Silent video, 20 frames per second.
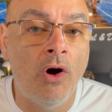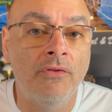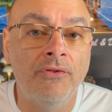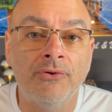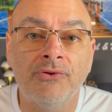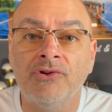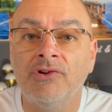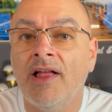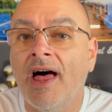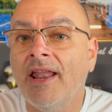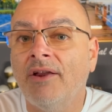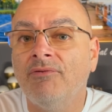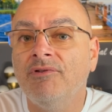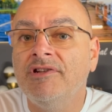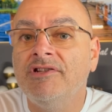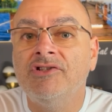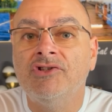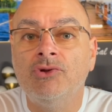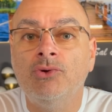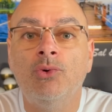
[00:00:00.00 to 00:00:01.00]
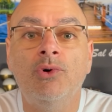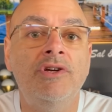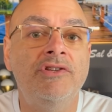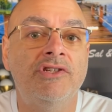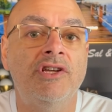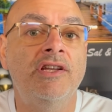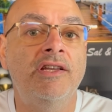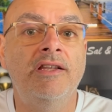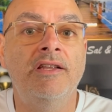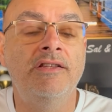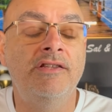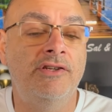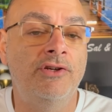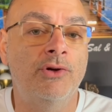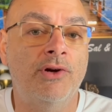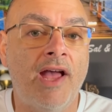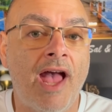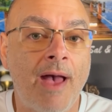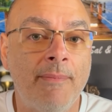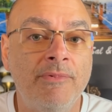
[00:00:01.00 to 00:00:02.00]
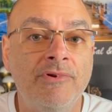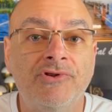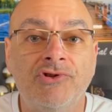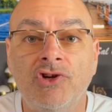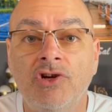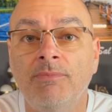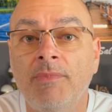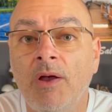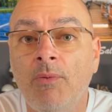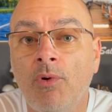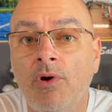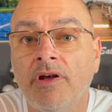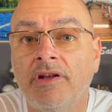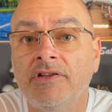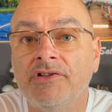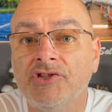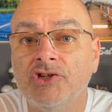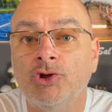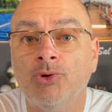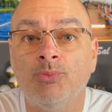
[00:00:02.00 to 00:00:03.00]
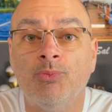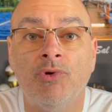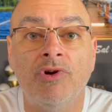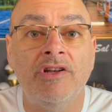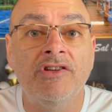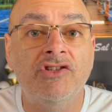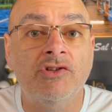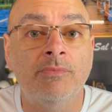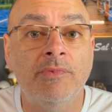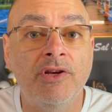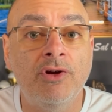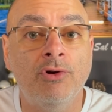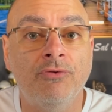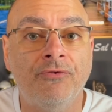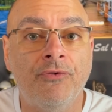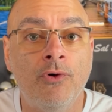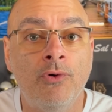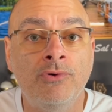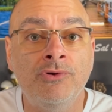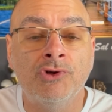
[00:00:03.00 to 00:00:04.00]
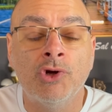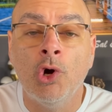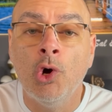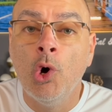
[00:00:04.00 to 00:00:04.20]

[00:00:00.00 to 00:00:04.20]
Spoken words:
There's a lot of reasons noise can get into your cabin, so you may want to consider bringing some earphones